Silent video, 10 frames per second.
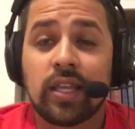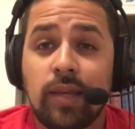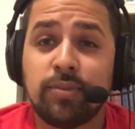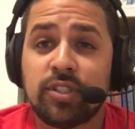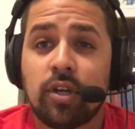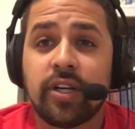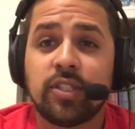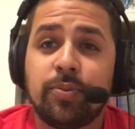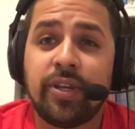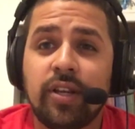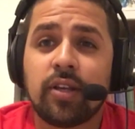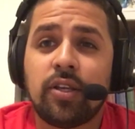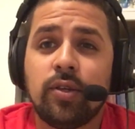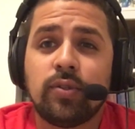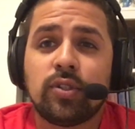Keemstar is being
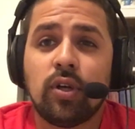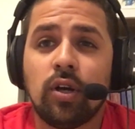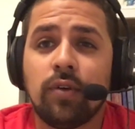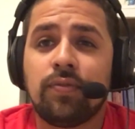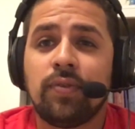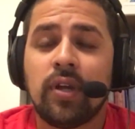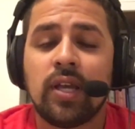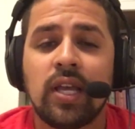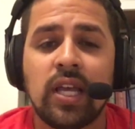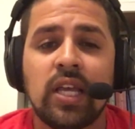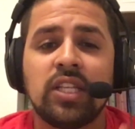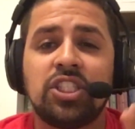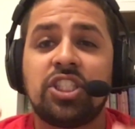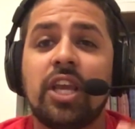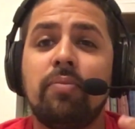accused of
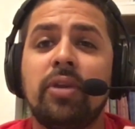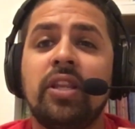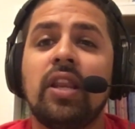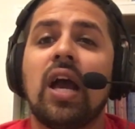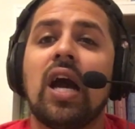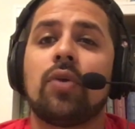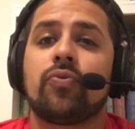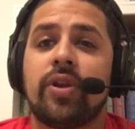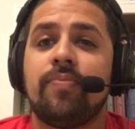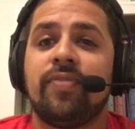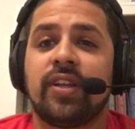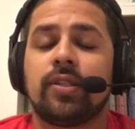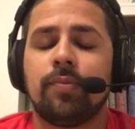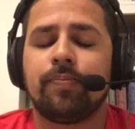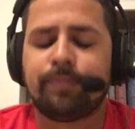shaming a rape
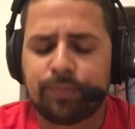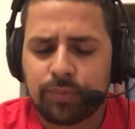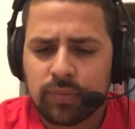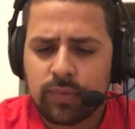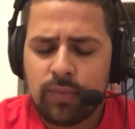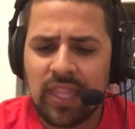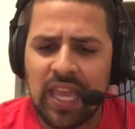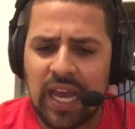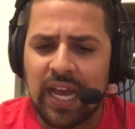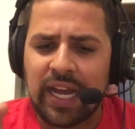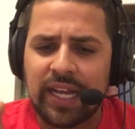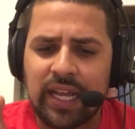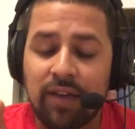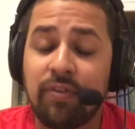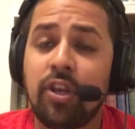victim. Uh,
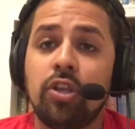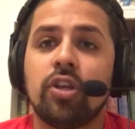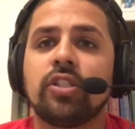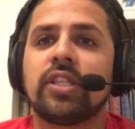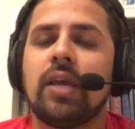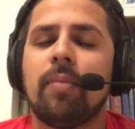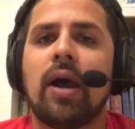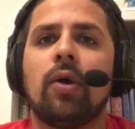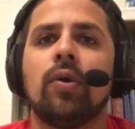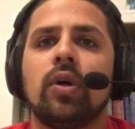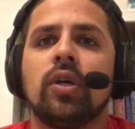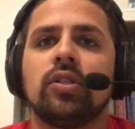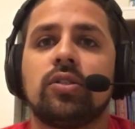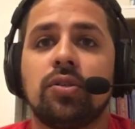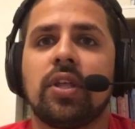a video just came out
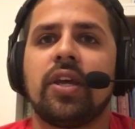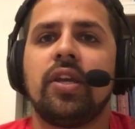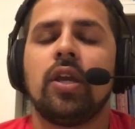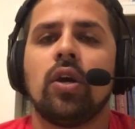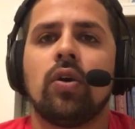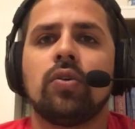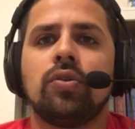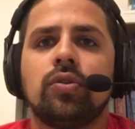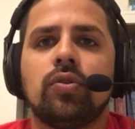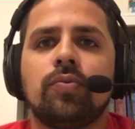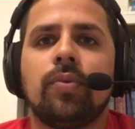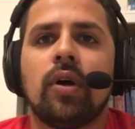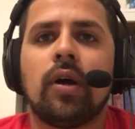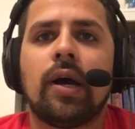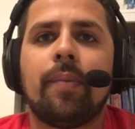today on YouTube
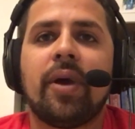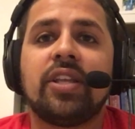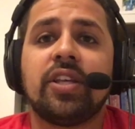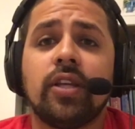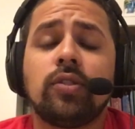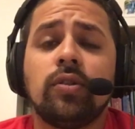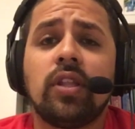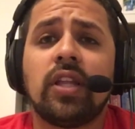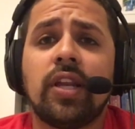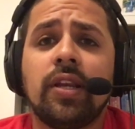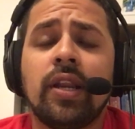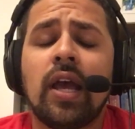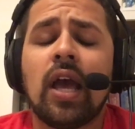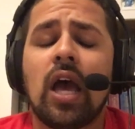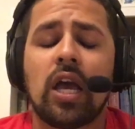uh, by Jen to the Den
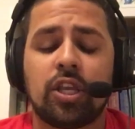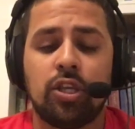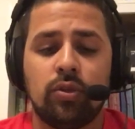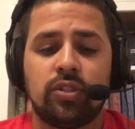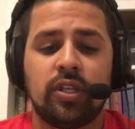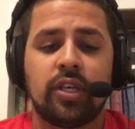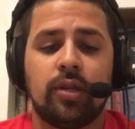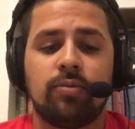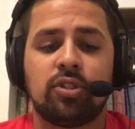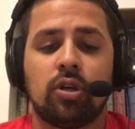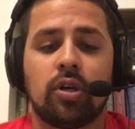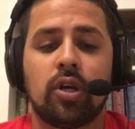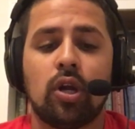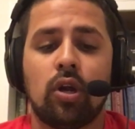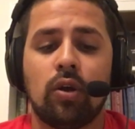accusing
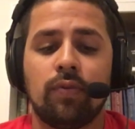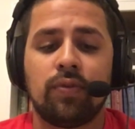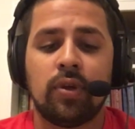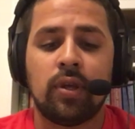Keemstar of